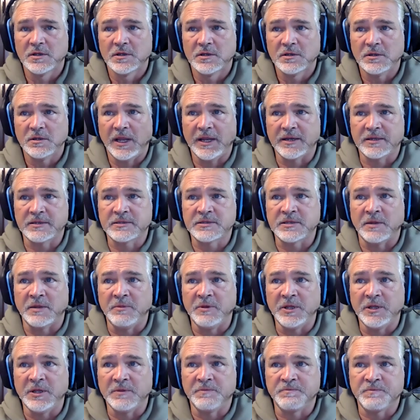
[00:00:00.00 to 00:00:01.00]
like some of
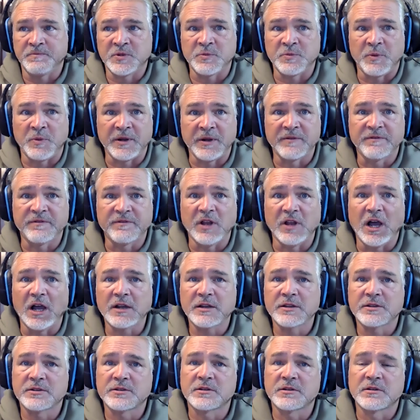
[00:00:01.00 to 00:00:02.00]
the spring
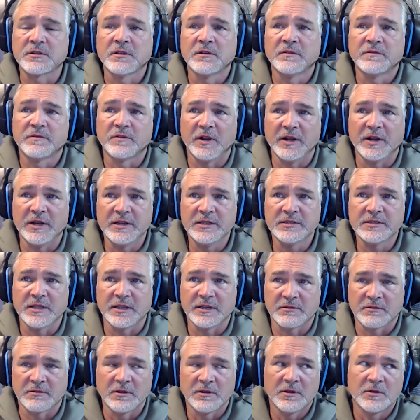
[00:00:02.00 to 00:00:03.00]
phlox varieties, like